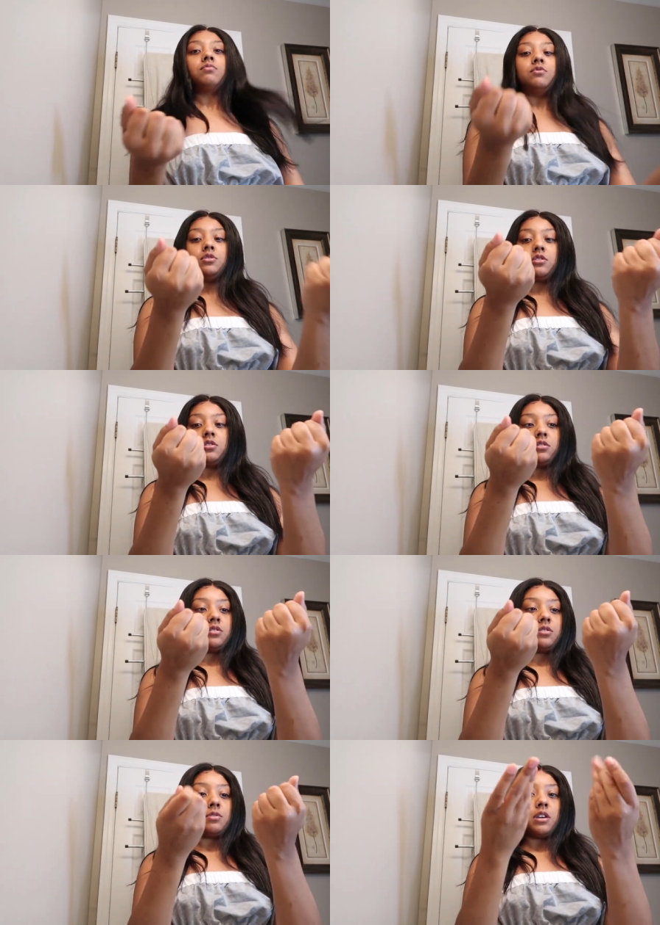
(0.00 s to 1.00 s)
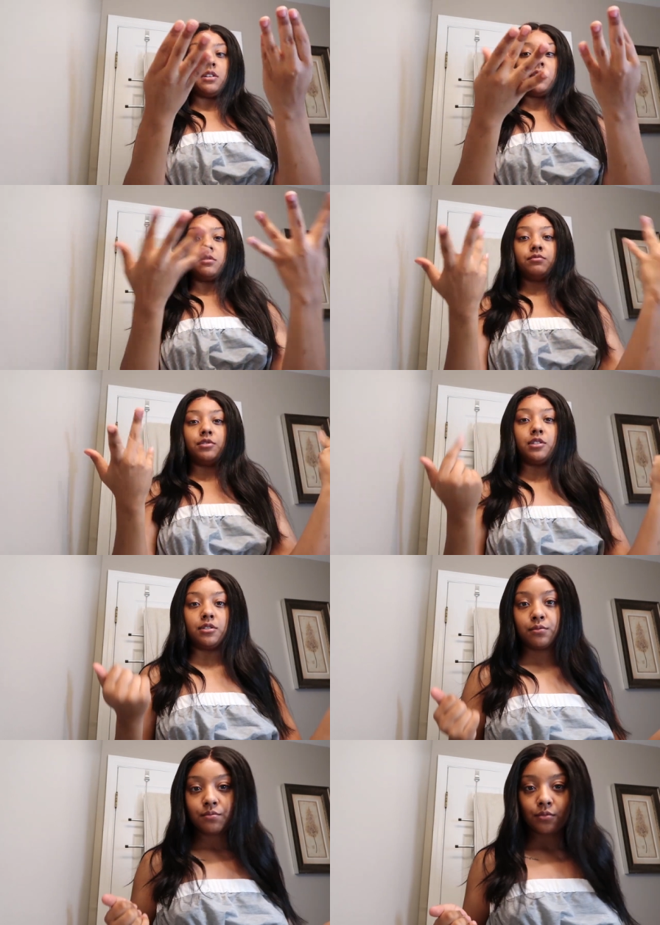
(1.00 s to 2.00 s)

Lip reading: and just no hair, you know?